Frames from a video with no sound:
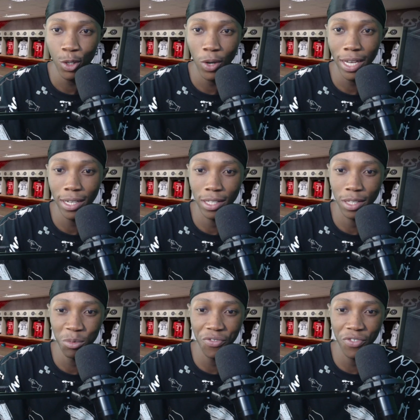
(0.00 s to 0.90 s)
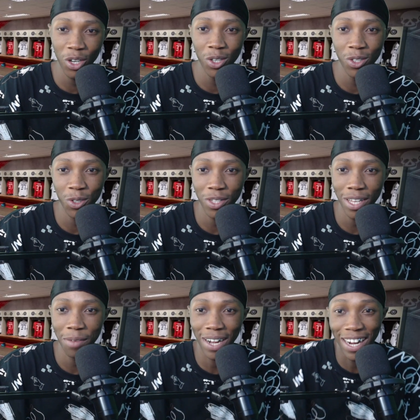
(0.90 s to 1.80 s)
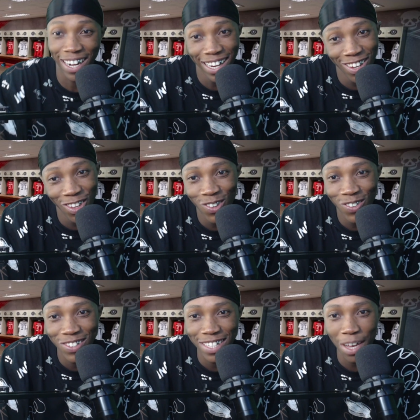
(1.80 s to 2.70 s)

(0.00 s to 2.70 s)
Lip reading: guys, moving on to some great news.